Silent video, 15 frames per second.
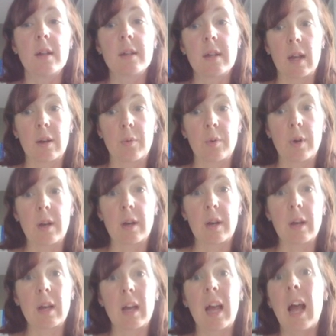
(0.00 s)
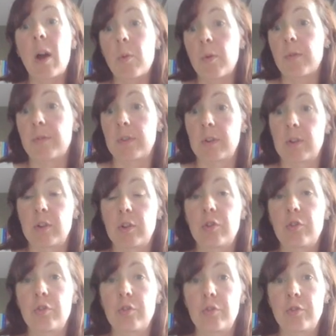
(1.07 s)
Now, how often
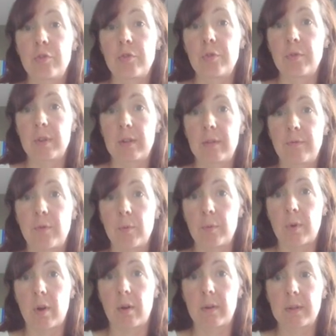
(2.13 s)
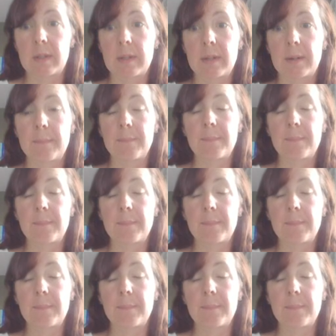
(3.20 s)
should you do this forecast?